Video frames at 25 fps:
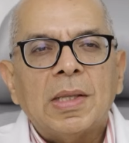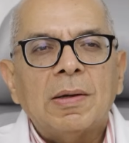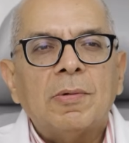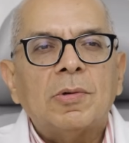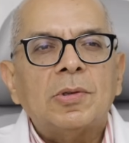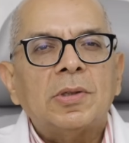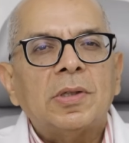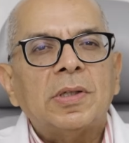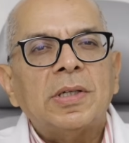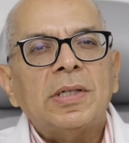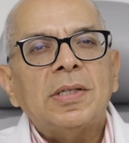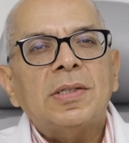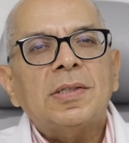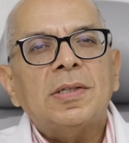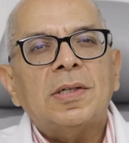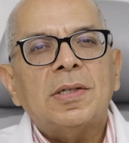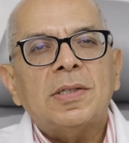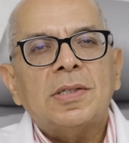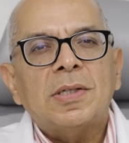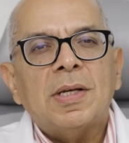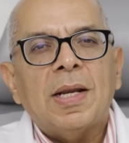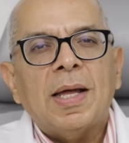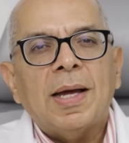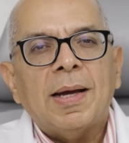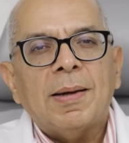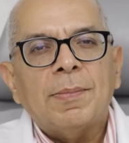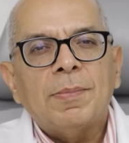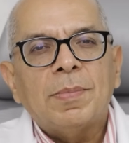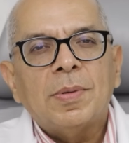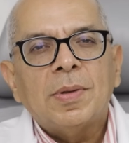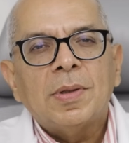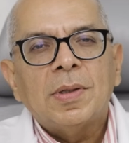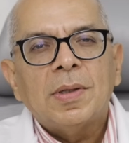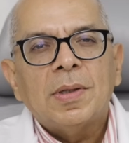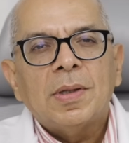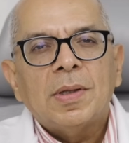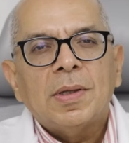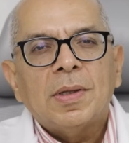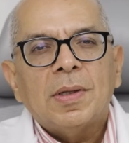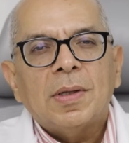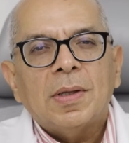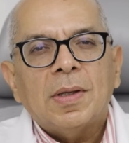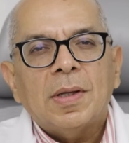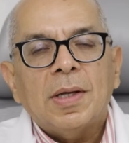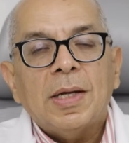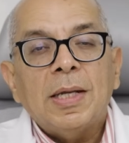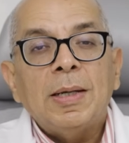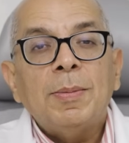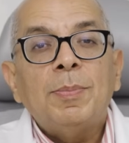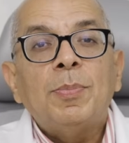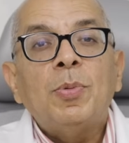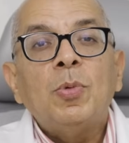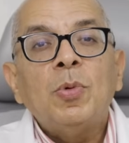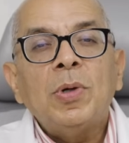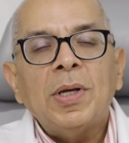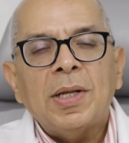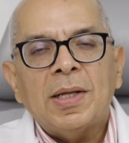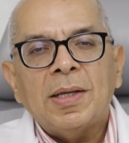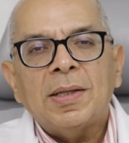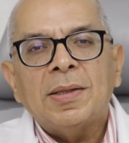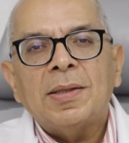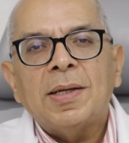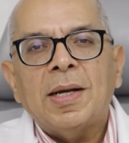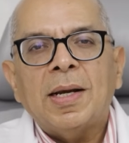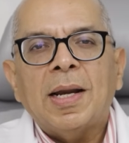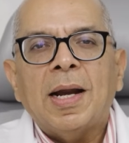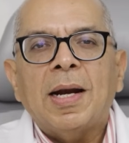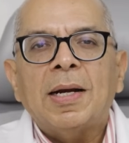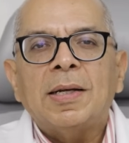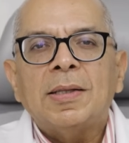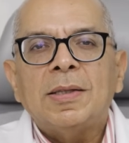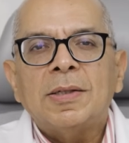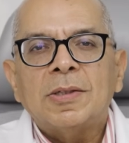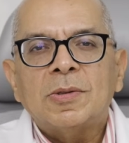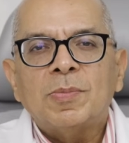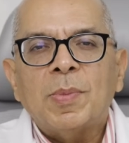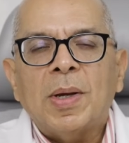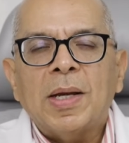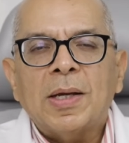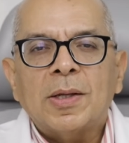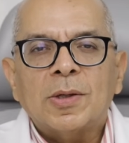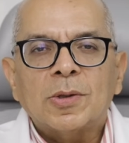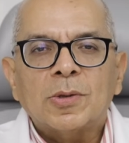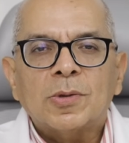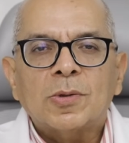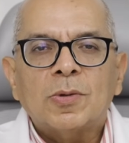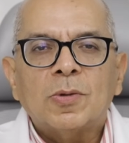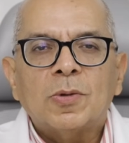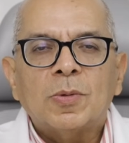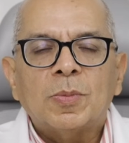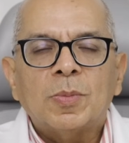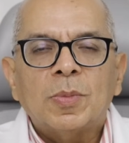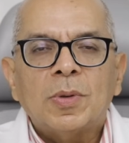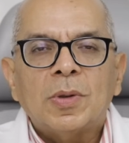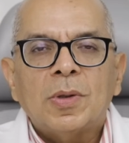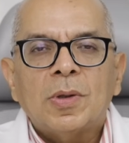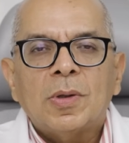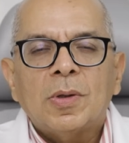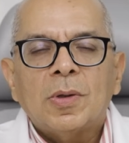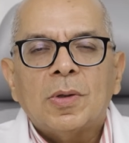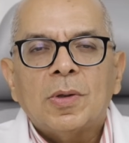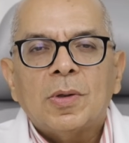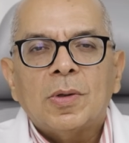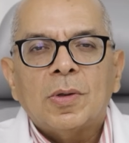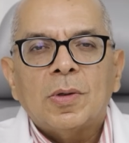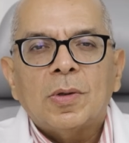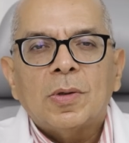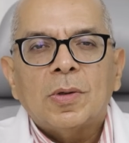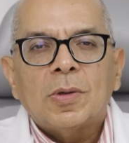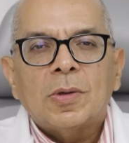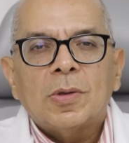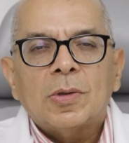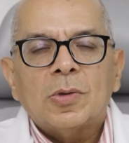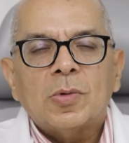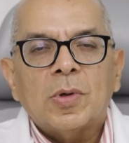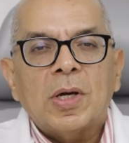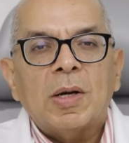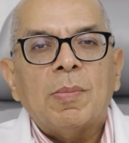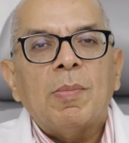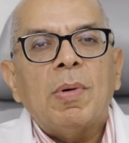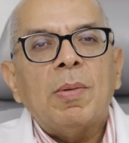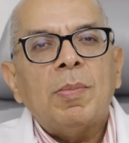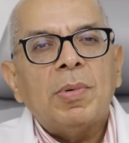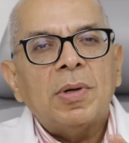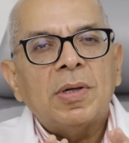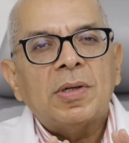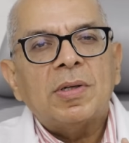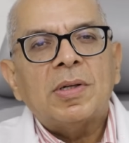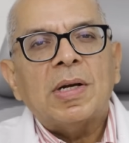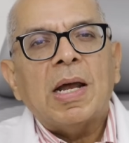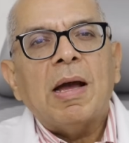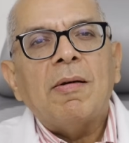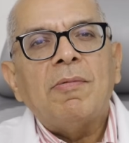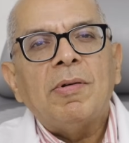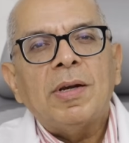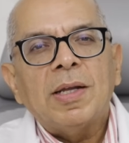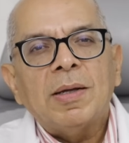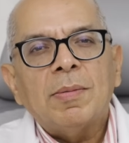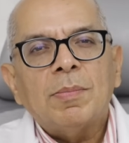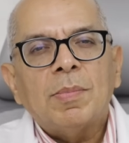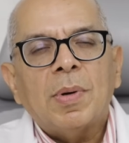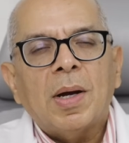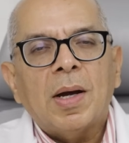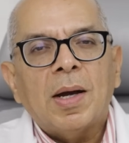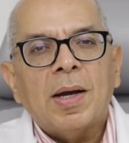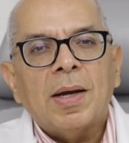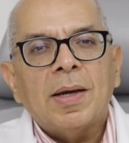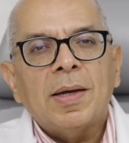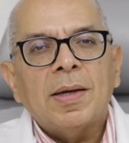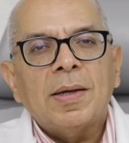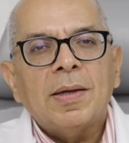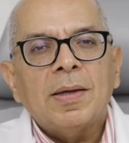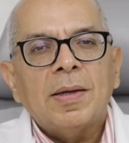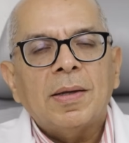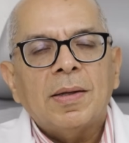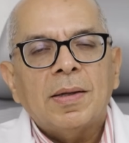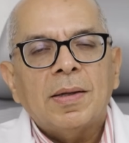There was a research lab in Pune that had this microscope. So I remember traveling by